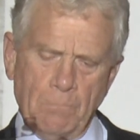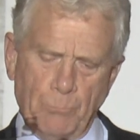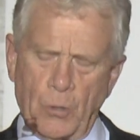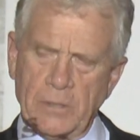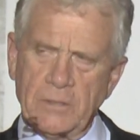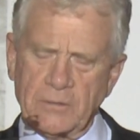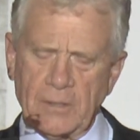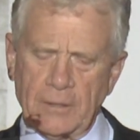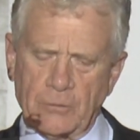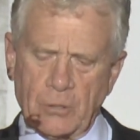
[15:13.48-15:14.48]
buoyant
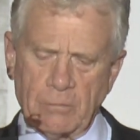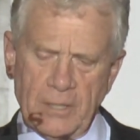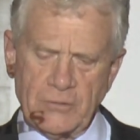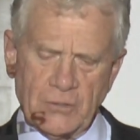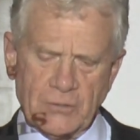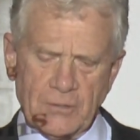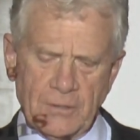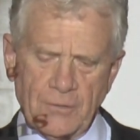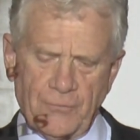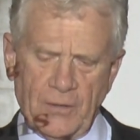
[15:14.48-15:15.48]
and courageous
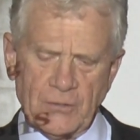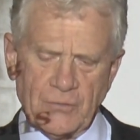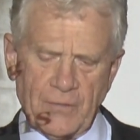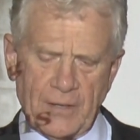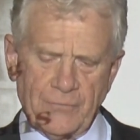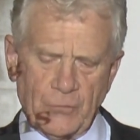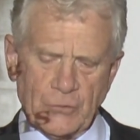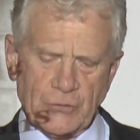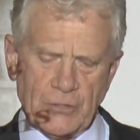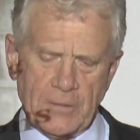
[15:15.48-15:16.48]
in the face of
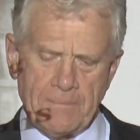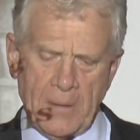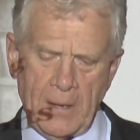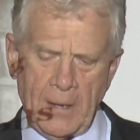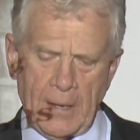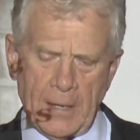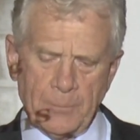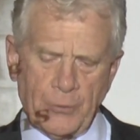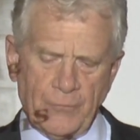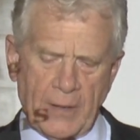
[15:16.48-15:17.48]
adversity
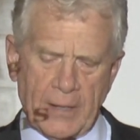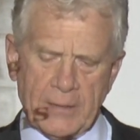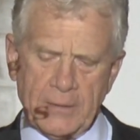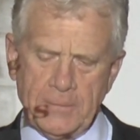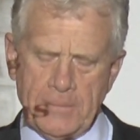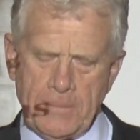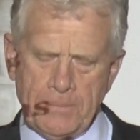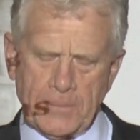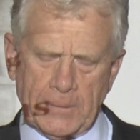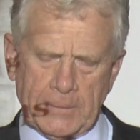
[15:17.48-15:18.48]
and provided
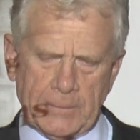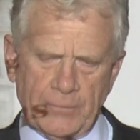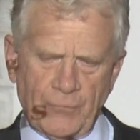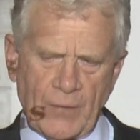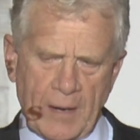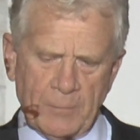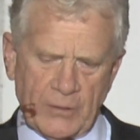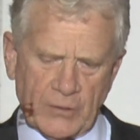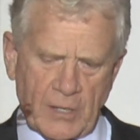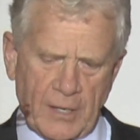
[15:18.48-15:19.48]
uh, the
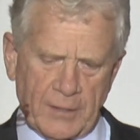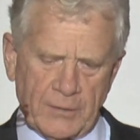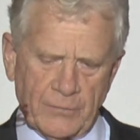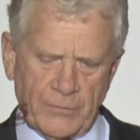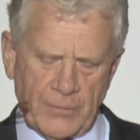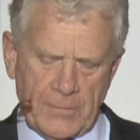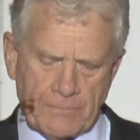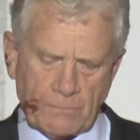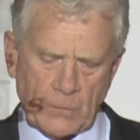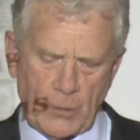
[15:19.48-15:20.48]
family the kind of
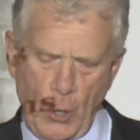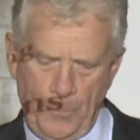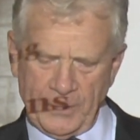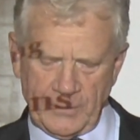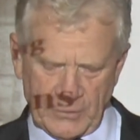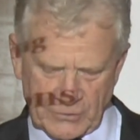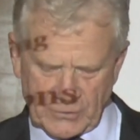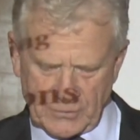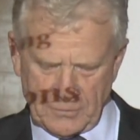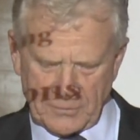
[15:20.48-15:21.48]

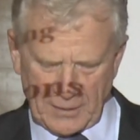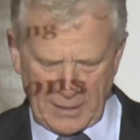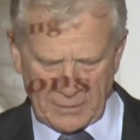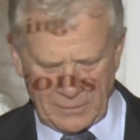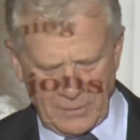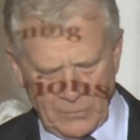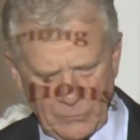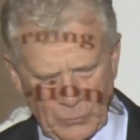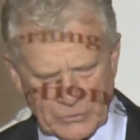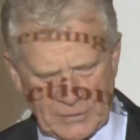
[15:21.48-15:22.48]
openness that
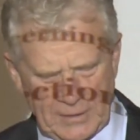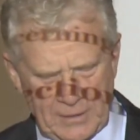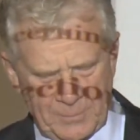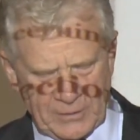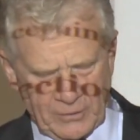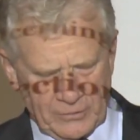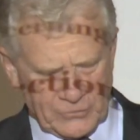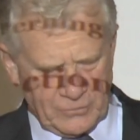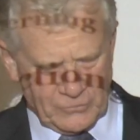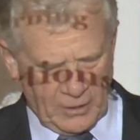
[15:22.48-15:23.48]
was needed
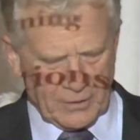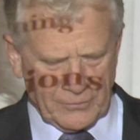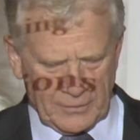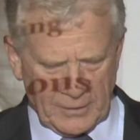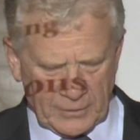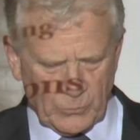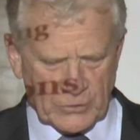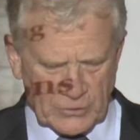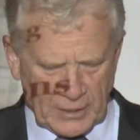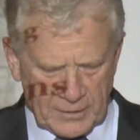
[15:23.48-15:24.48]
because Jonathan
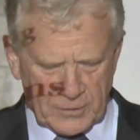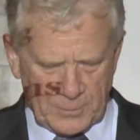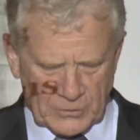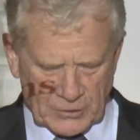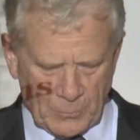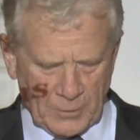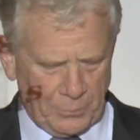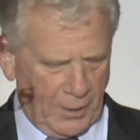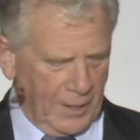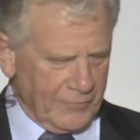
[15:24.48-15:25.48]
Edwards tended to be somewhat
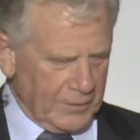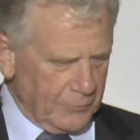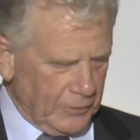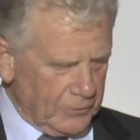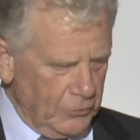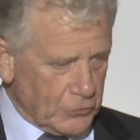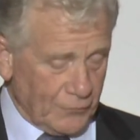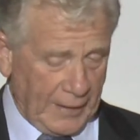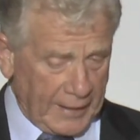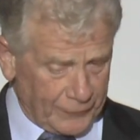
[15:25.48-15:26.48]
private and
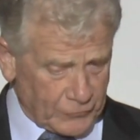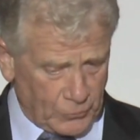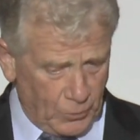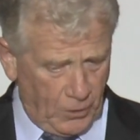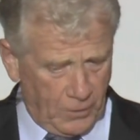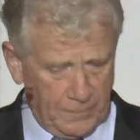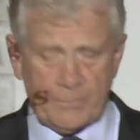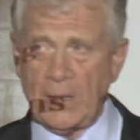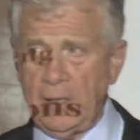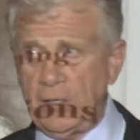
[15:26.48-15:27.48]
reclusive. After all,
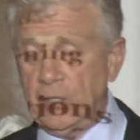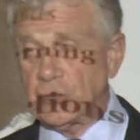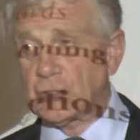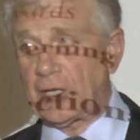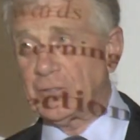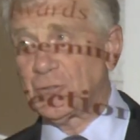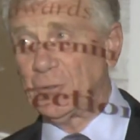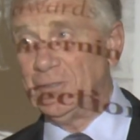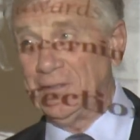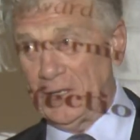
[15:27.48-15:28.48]
his
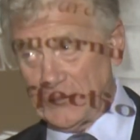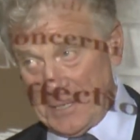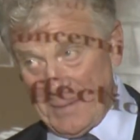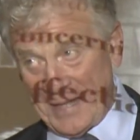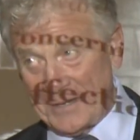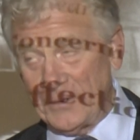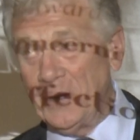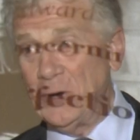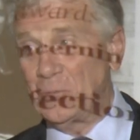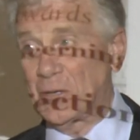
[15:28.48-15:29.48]
schedule, as he made it,
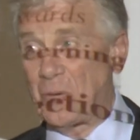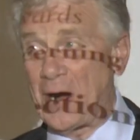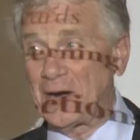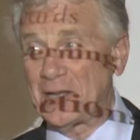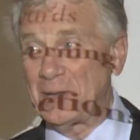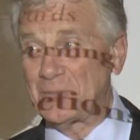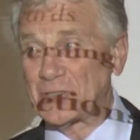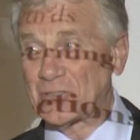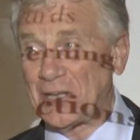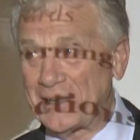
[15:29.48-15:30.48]
required him to
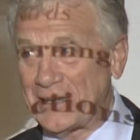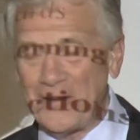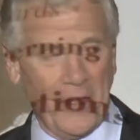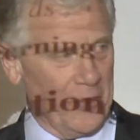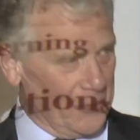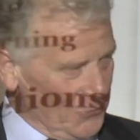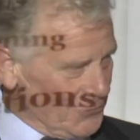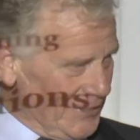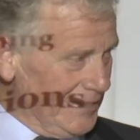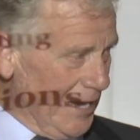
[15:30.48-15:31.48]
study
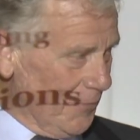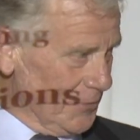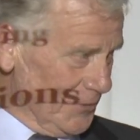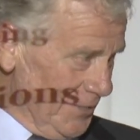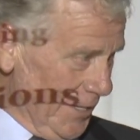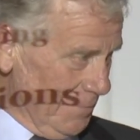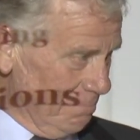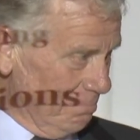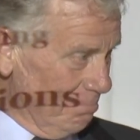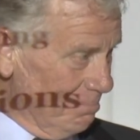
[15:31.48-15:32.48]
13 hours a day.
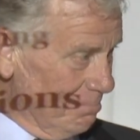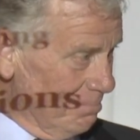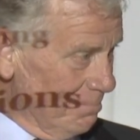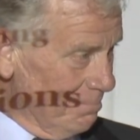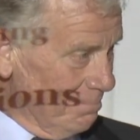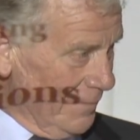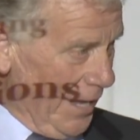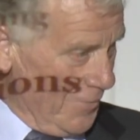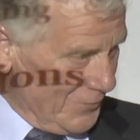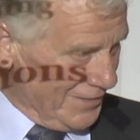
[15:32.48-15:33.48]

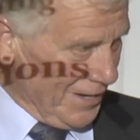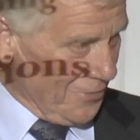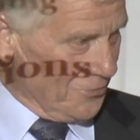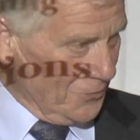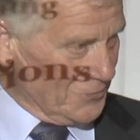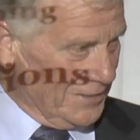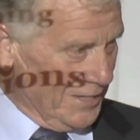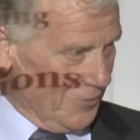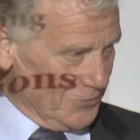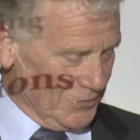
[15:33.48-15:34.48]
Every day, 13
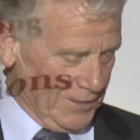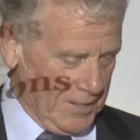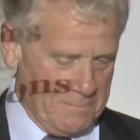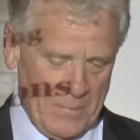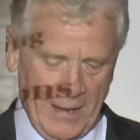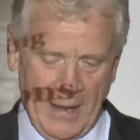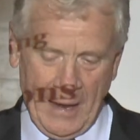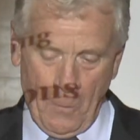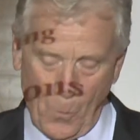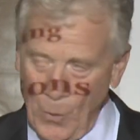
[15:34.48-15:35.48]
hours a day.
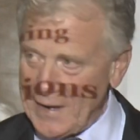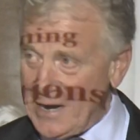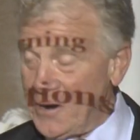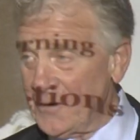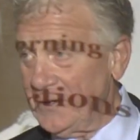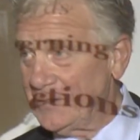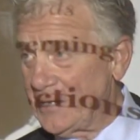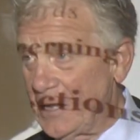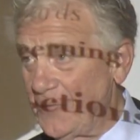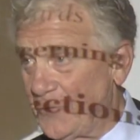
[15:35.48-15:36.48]
One hour a
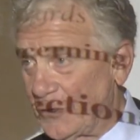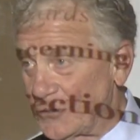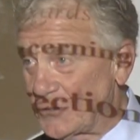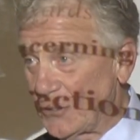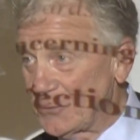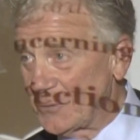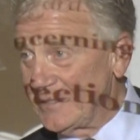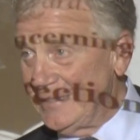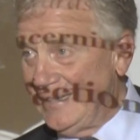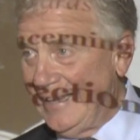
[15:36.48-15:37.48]
day for his
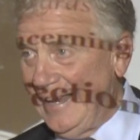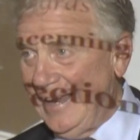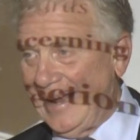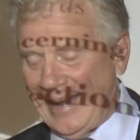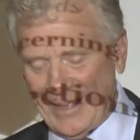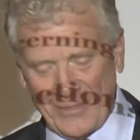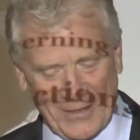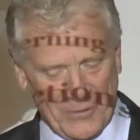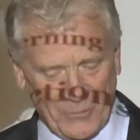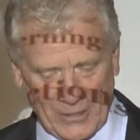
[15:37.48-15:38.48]
children, and
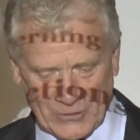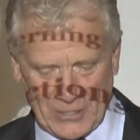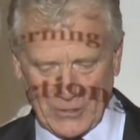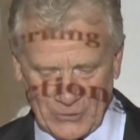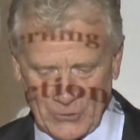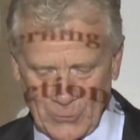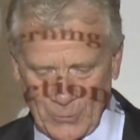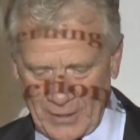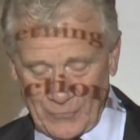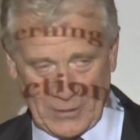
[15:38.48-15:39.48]
then the rest he could do
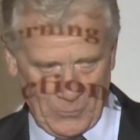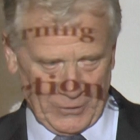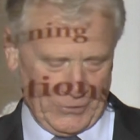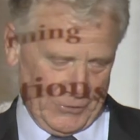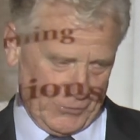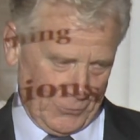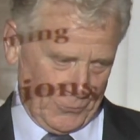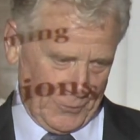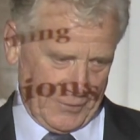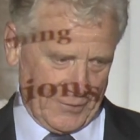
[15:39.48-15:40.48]
whatever he wants to do
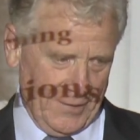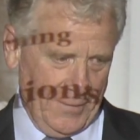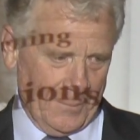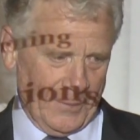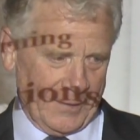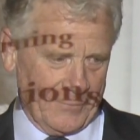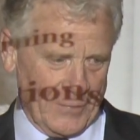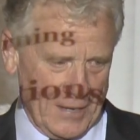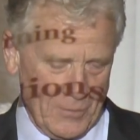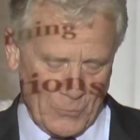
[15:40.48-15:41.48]
with. But
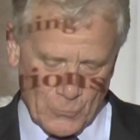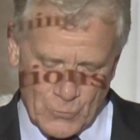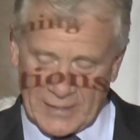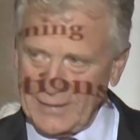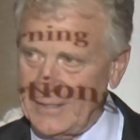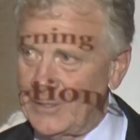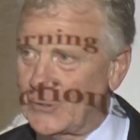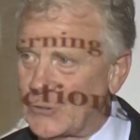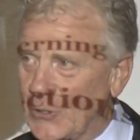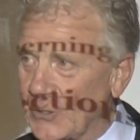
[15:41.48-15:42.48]
he
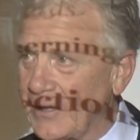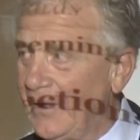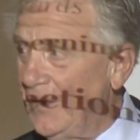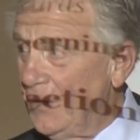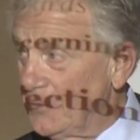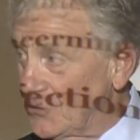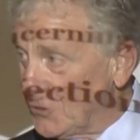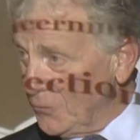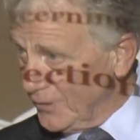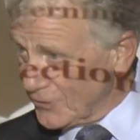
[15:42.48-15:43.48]
really took
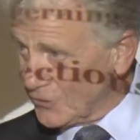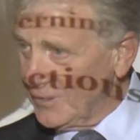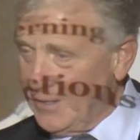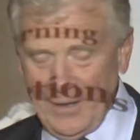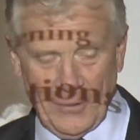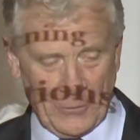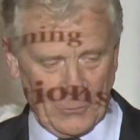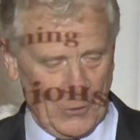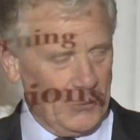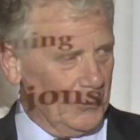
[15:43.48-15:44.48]
seriously the
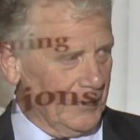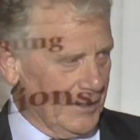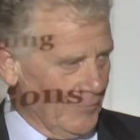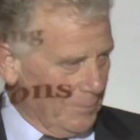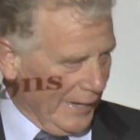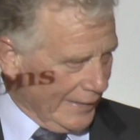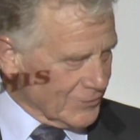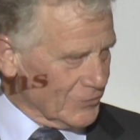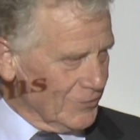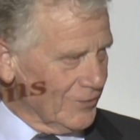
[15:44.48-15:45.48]
role of a
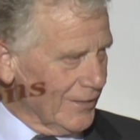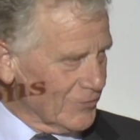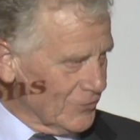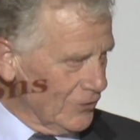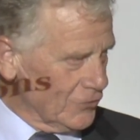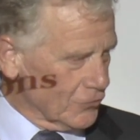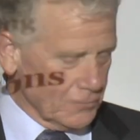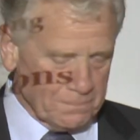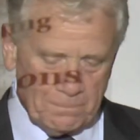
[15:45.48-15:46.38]
pastor as a teacher.